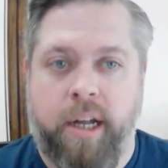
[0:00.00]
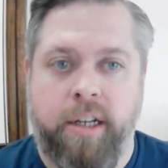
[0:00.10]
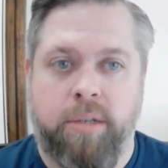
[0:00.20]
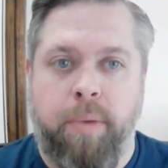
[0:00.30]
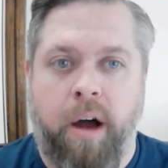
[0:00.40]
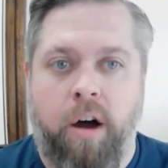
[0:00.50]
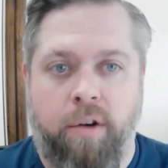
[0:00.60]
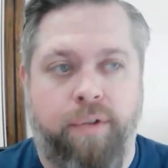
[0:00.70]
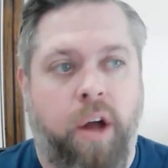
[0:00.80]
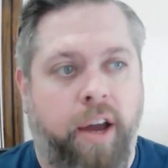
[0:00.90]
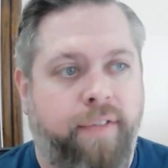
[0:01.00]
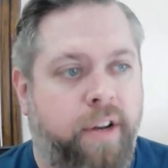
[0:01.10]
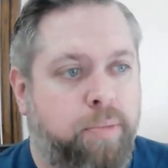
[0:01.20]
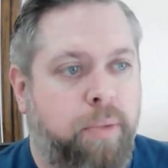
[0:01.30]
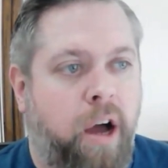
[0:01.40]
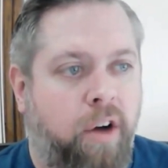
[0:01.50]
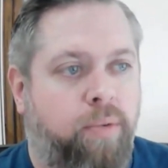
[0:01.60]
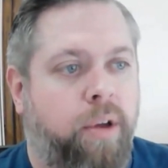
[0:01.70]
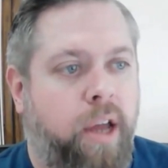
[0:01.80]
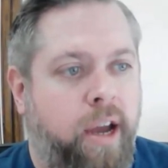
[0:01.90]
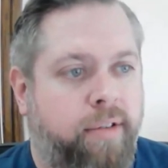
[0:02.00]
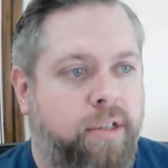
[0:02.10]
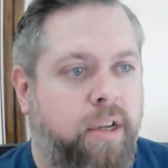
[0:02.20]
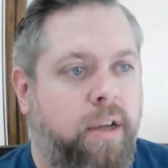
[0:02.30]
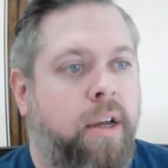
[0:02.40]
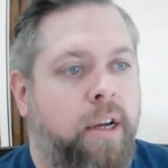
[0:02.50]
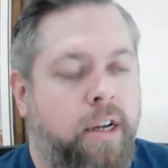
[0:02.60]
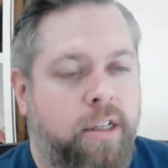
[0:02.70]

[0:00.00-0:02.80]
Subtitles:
and it's part of life, and it's part of what you have to